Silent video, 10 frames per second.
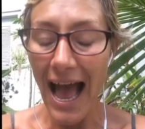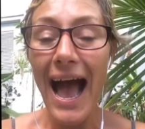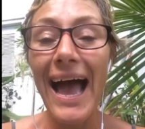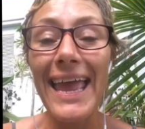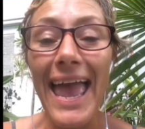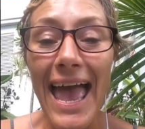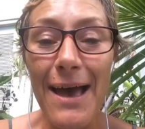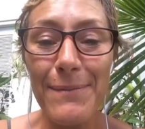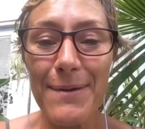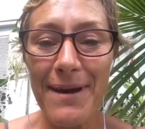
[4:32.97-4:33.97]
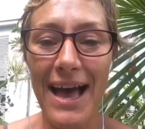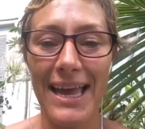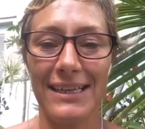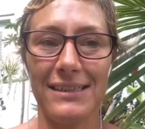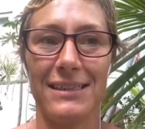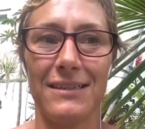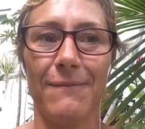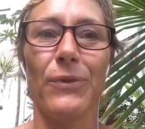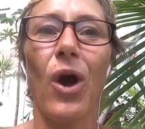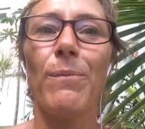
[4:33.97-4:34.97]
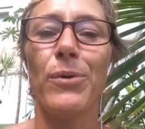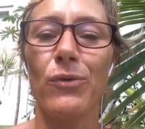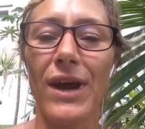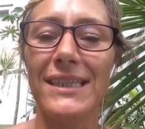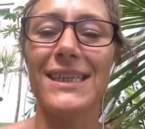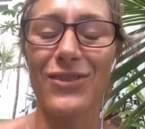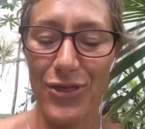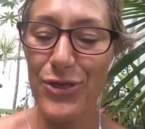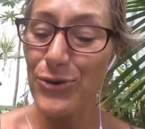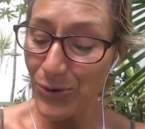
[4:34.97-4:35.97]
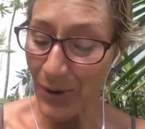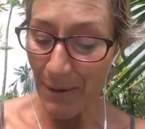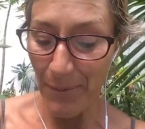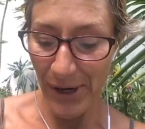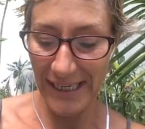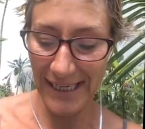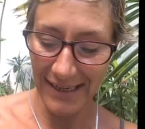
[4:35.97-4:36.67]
I am a mind operating through a body.